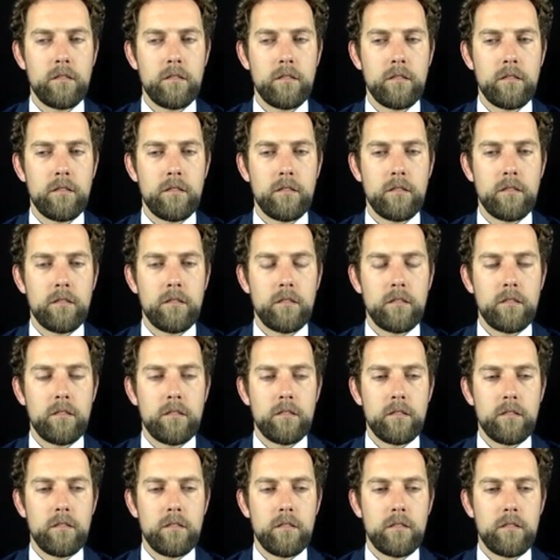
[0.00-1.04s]

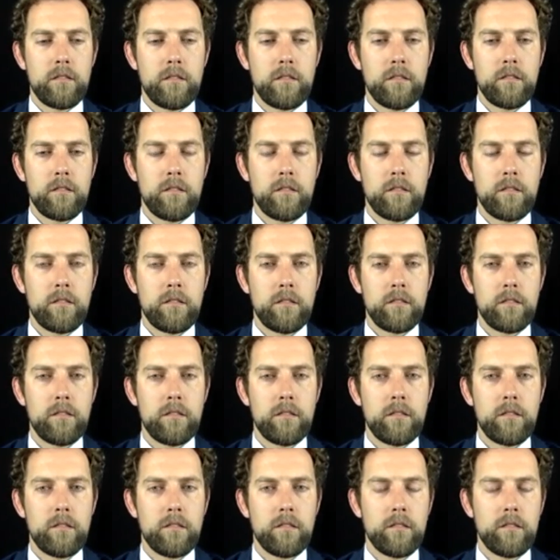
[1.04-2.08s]

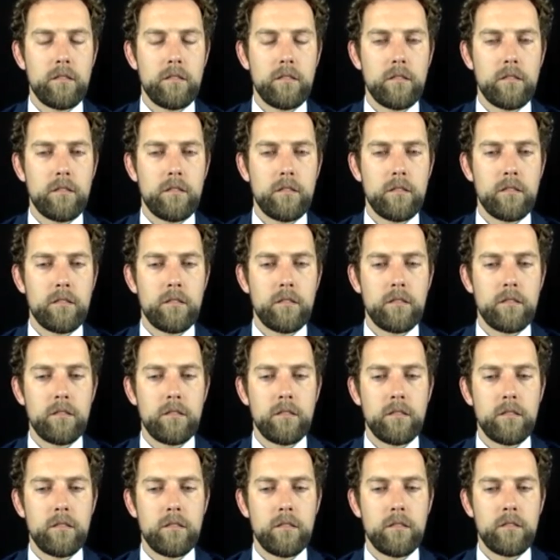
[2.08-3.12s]

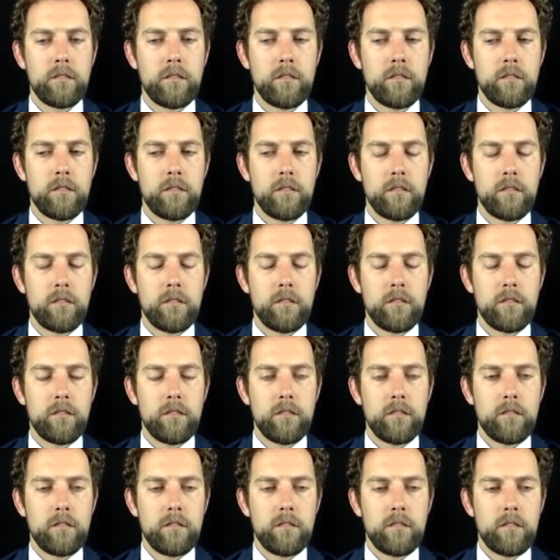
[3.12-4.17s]

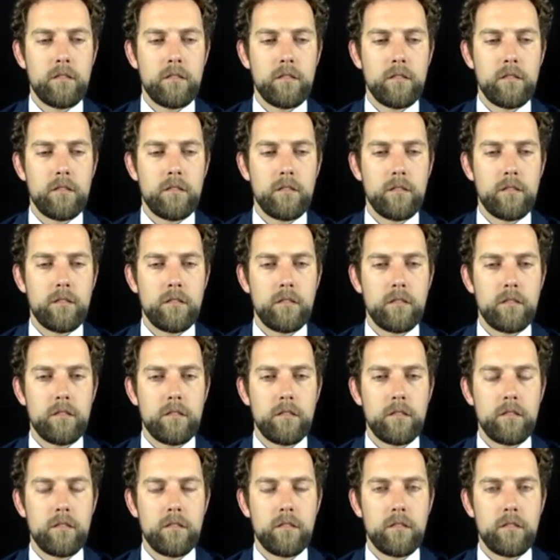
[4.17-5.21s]

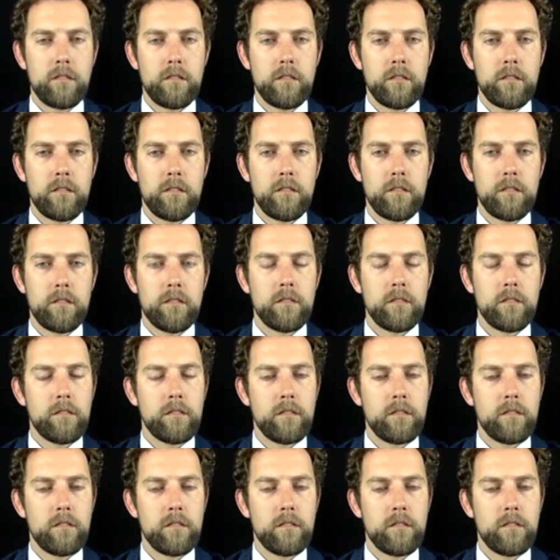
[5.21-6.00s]
This person isn't speaking.